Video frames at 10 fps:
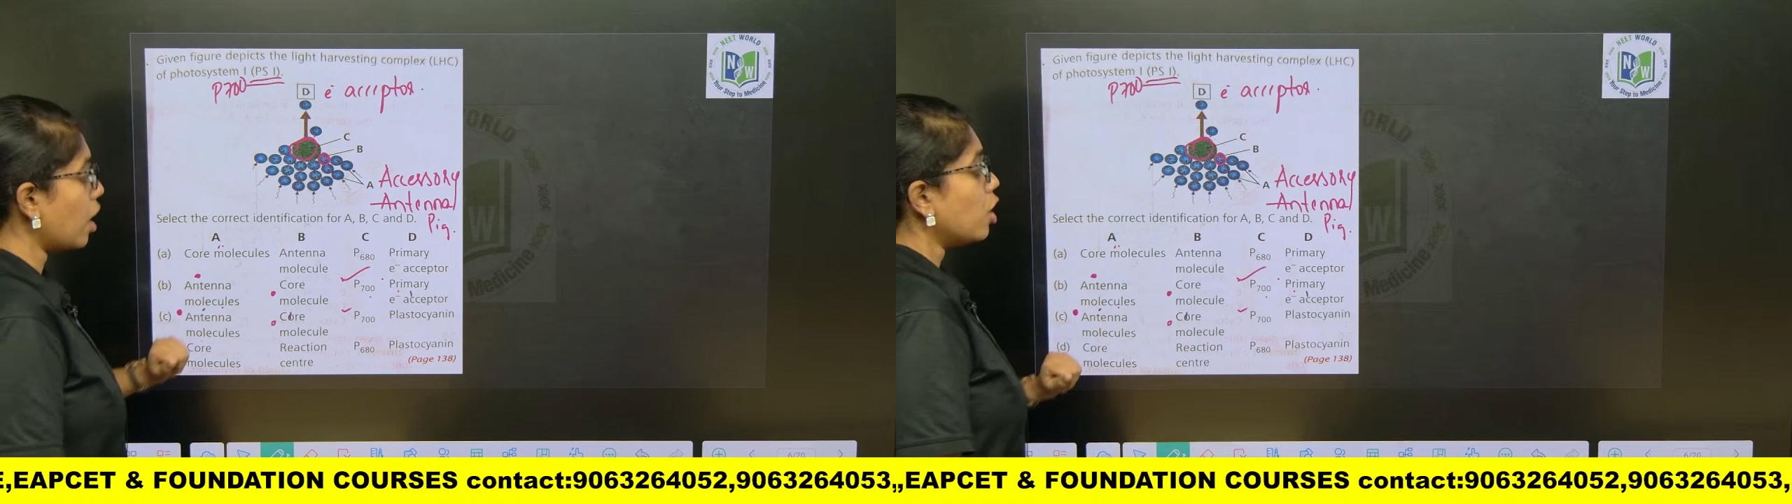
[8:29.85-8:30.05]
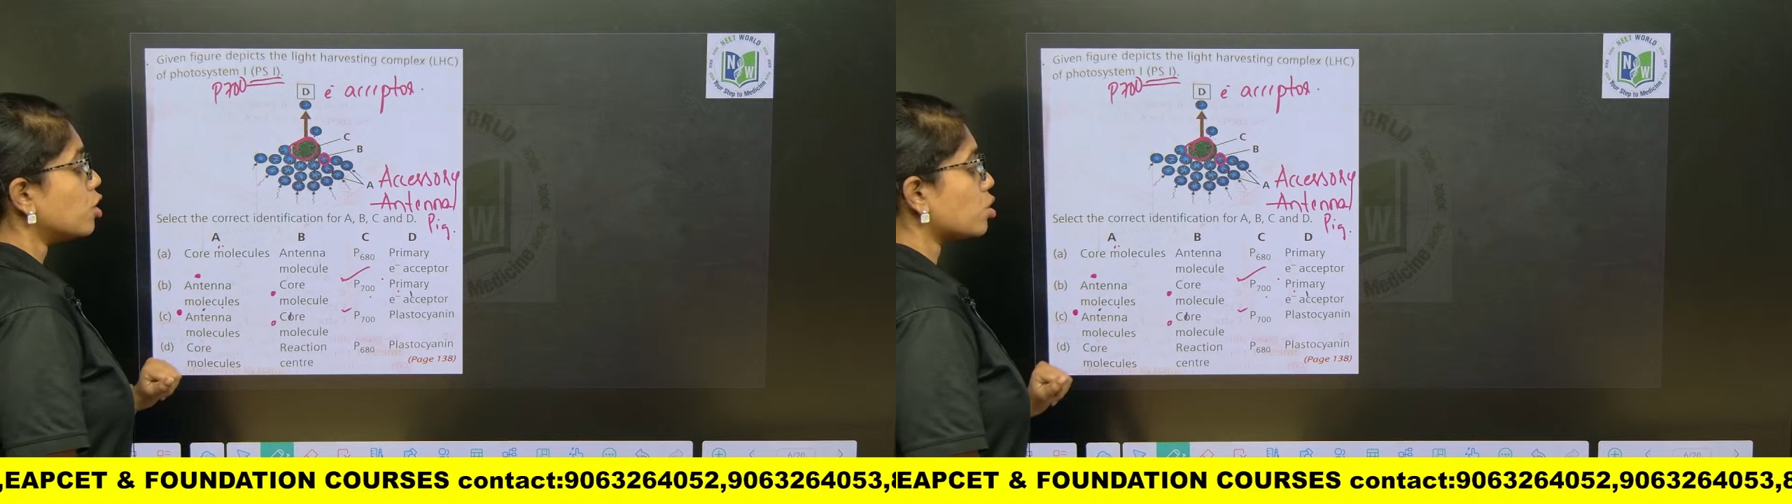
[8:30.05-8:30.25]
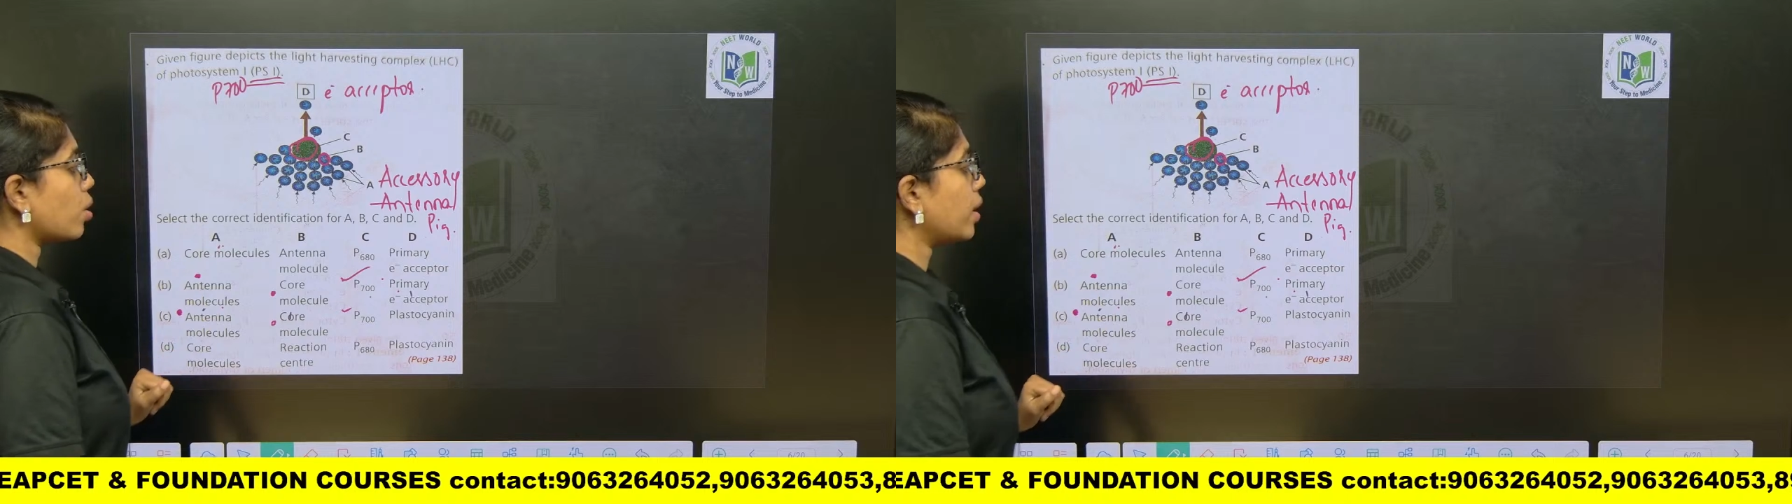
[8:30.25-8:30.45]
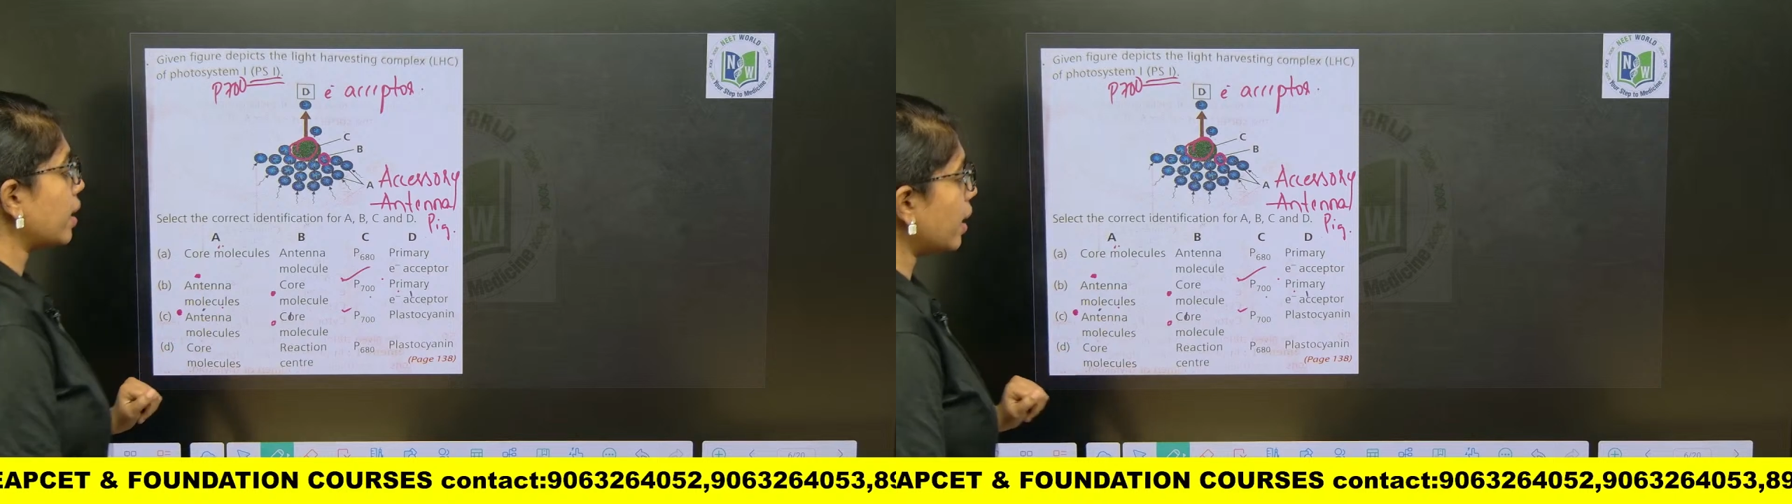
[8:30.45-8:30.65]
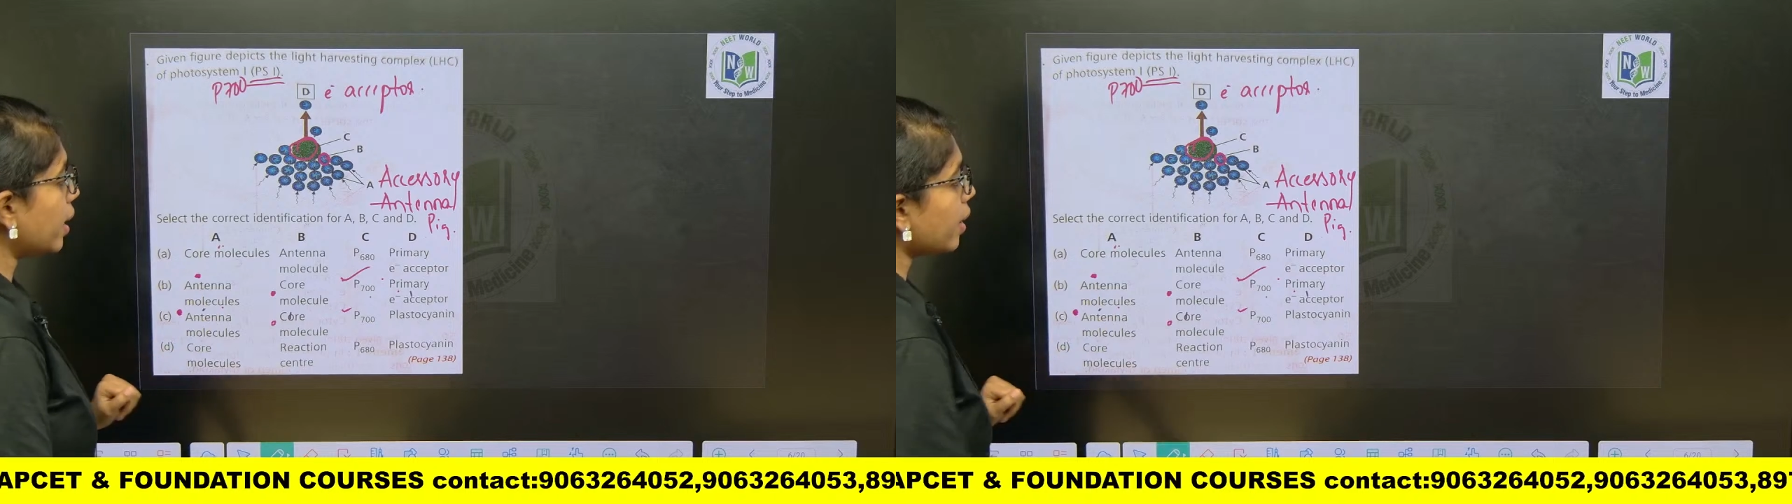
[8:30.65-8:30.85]
So,
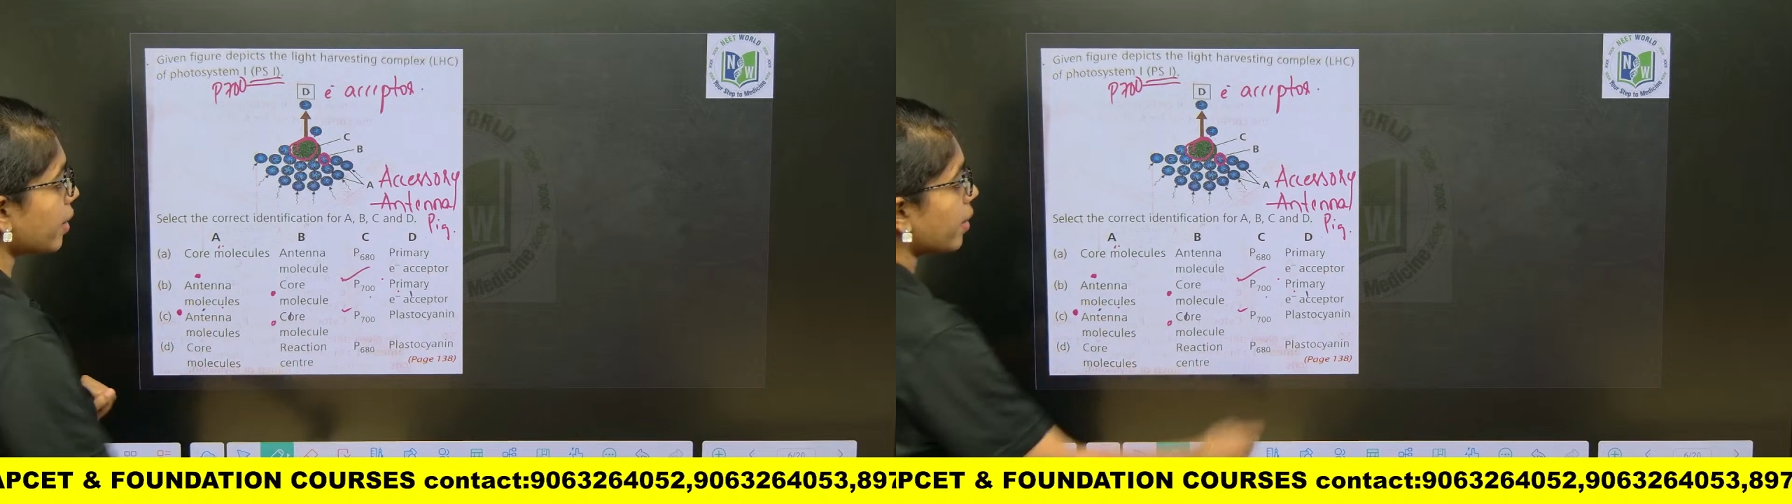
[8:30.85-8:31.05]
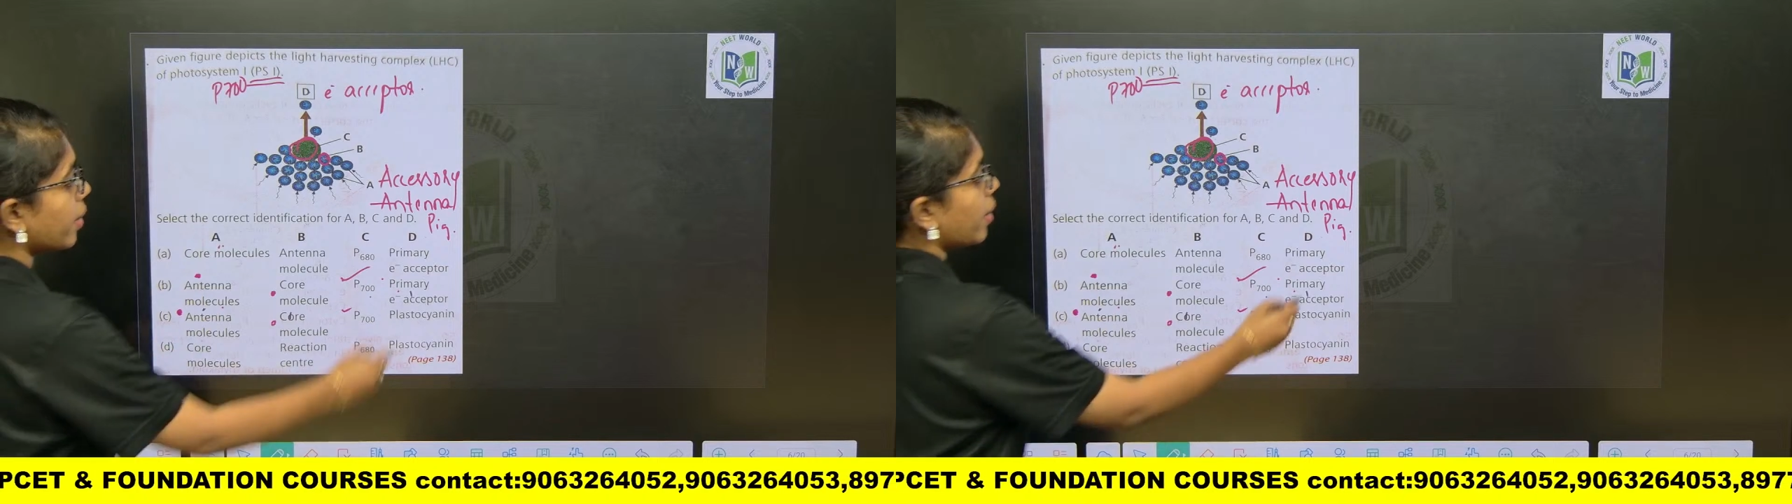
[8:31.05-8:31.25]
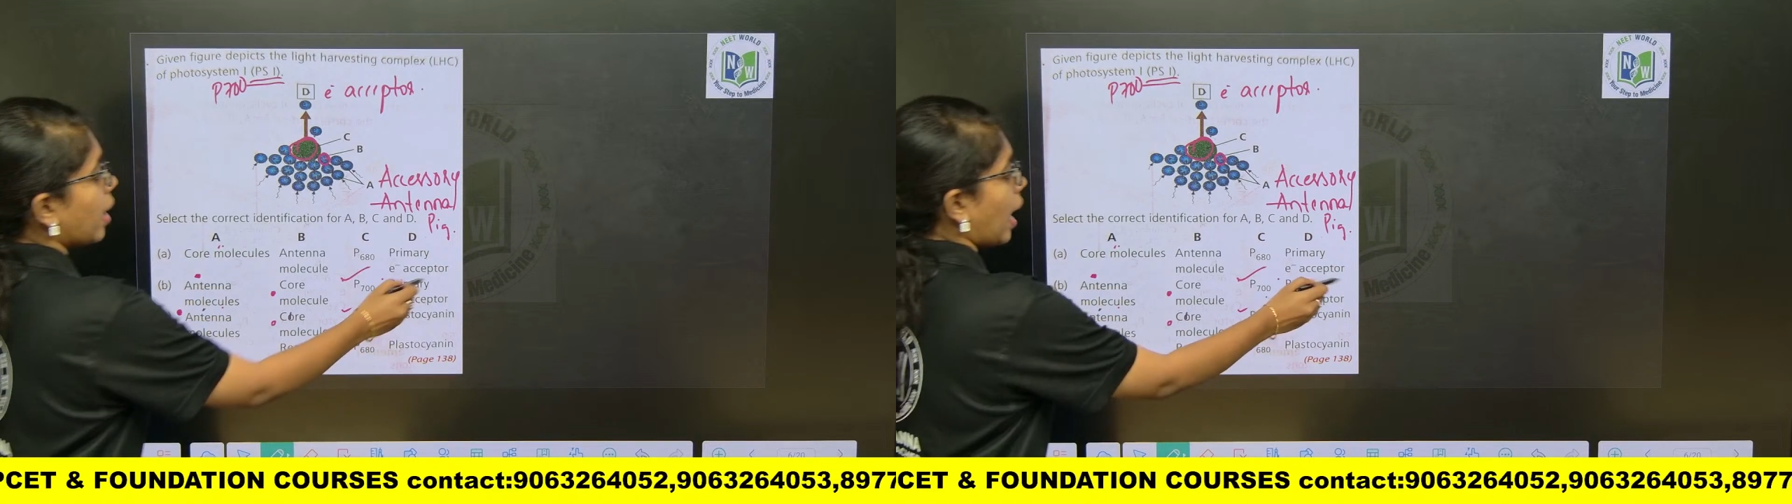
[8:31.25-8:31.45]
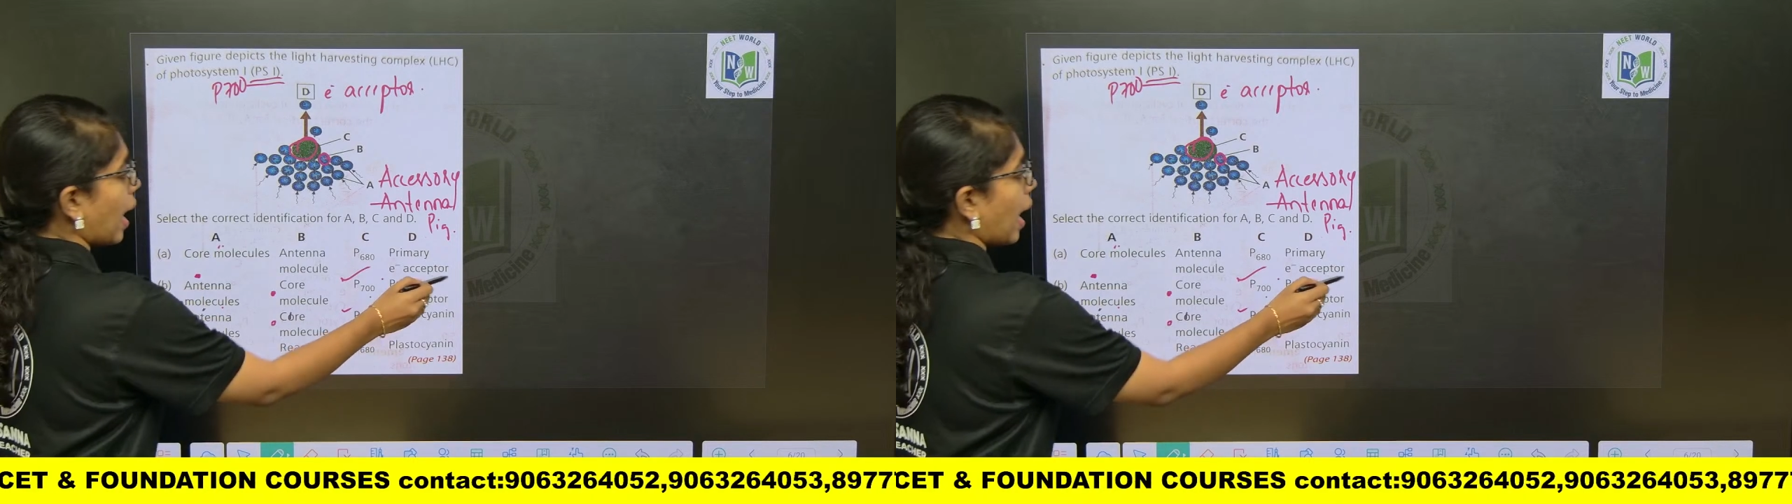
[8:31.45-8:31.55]
here our